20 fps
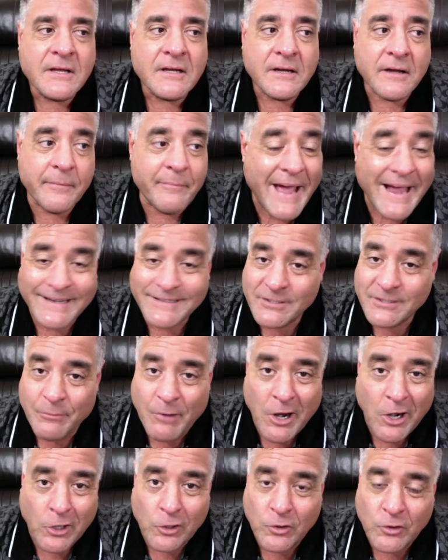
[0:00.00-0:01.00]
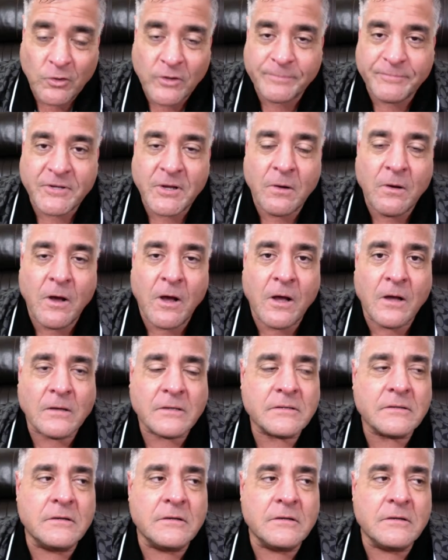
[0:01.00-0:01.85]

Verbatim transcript: Come back tomorrow, Crypto Hawk.